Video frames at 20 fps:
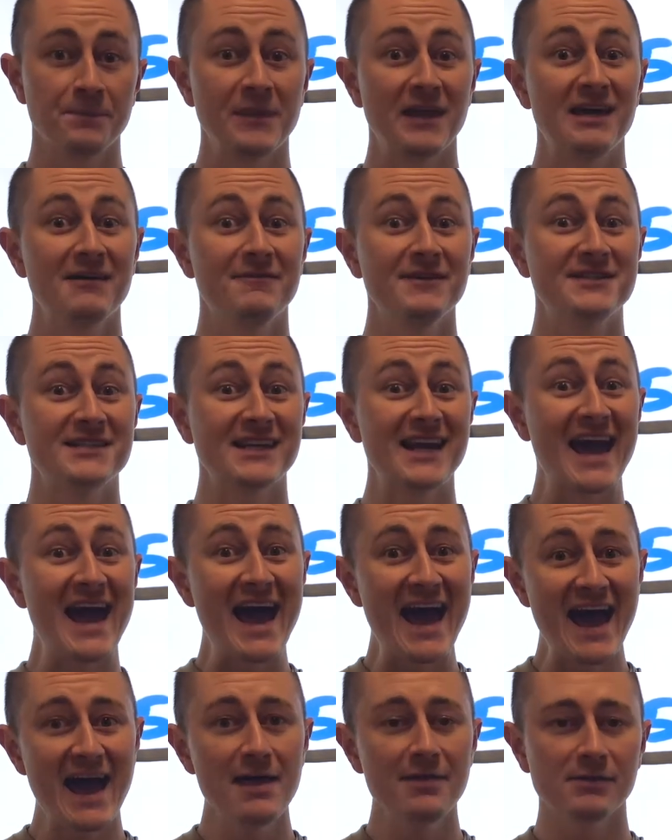If it's an
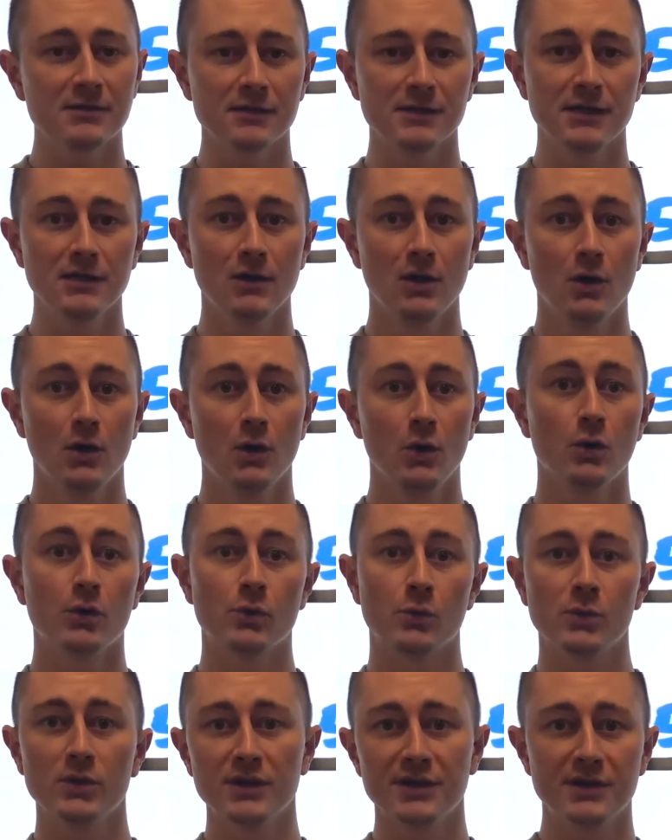athlete or a
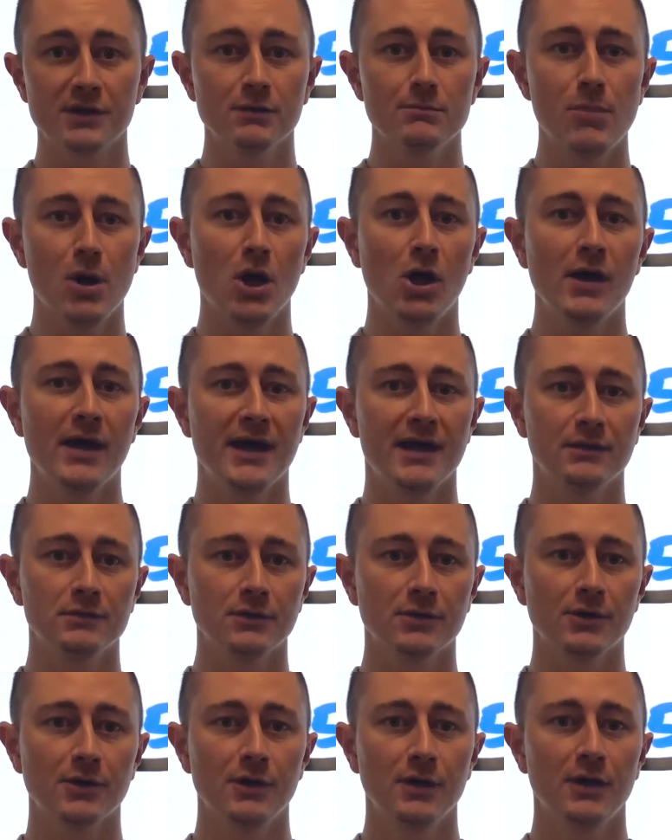really good ball
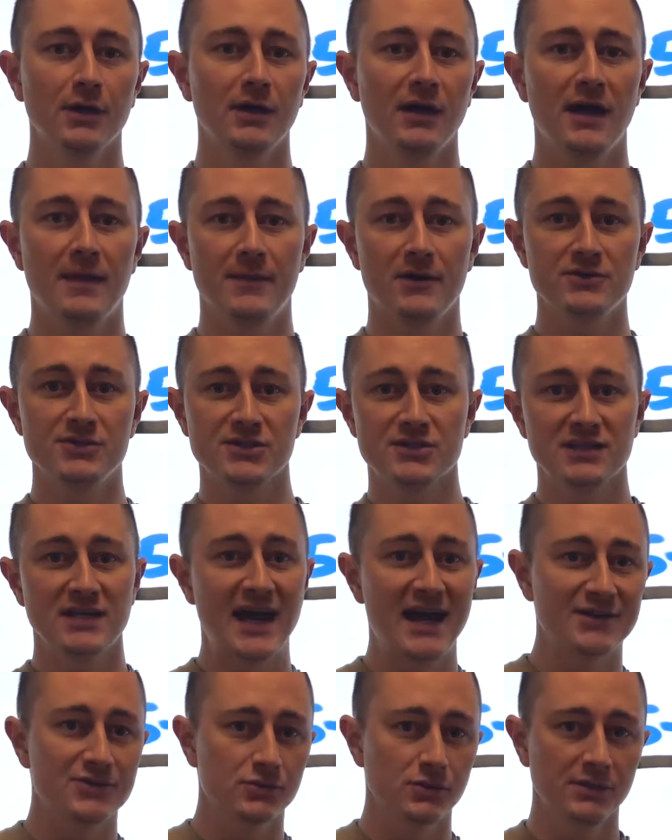handler and they're just
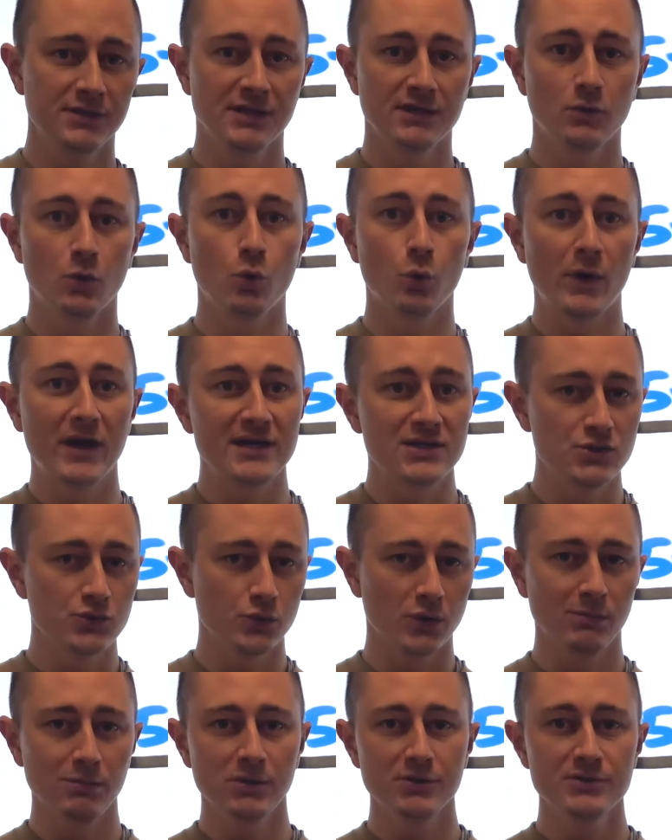naturally great
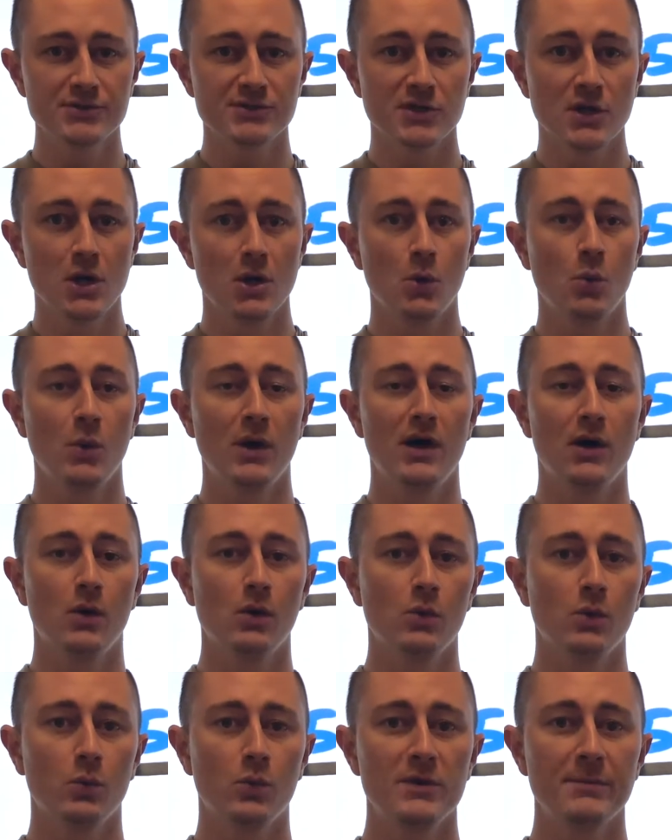dribblers, well,
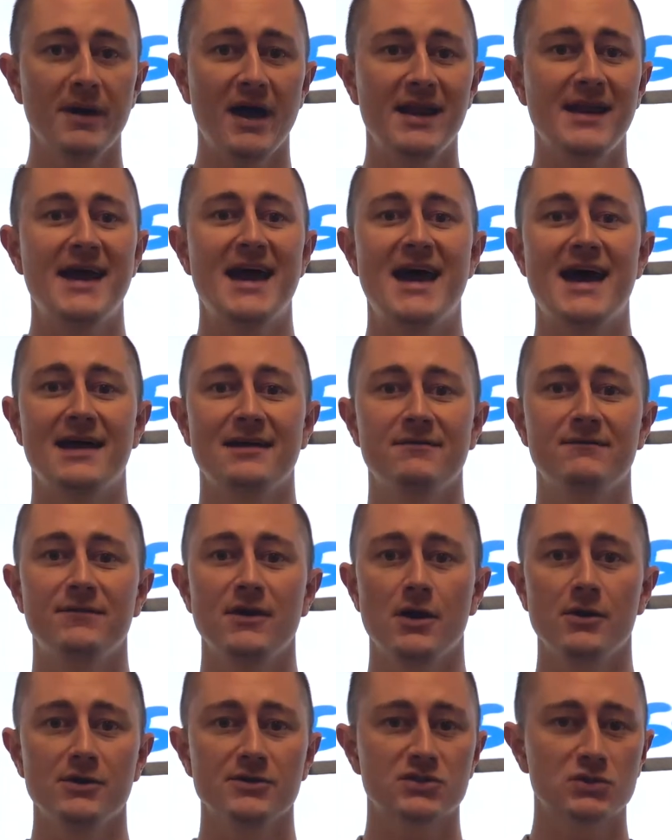we might add
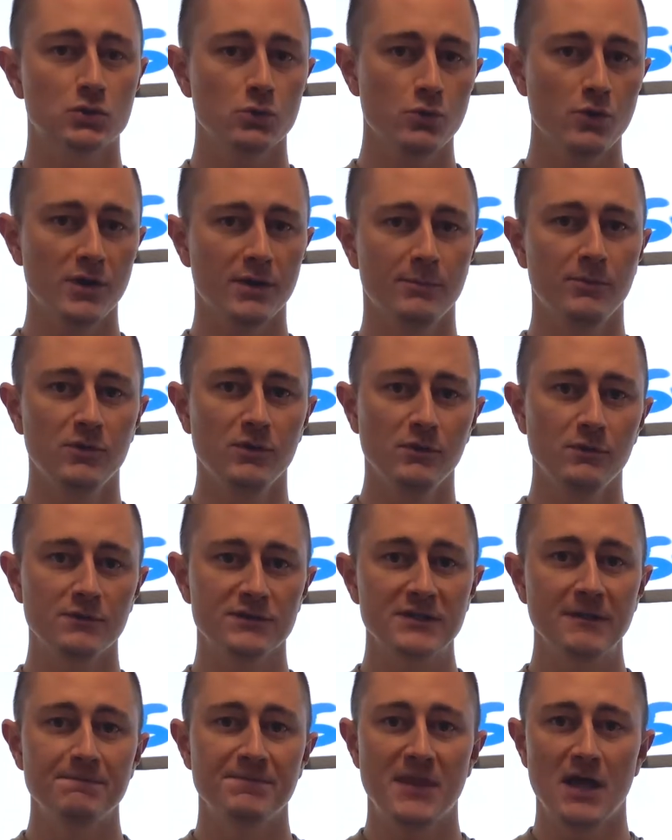various scoring
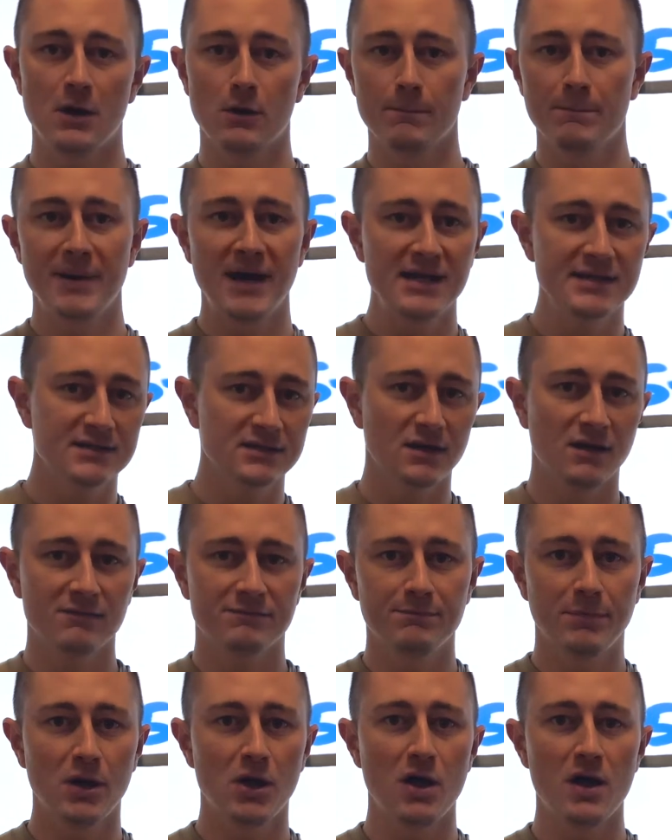moves that are based off
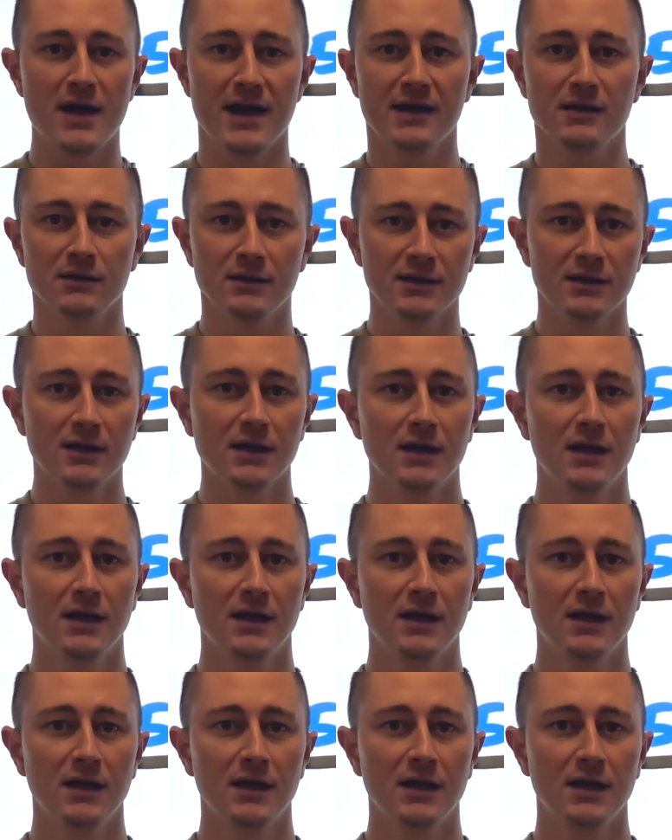ball handling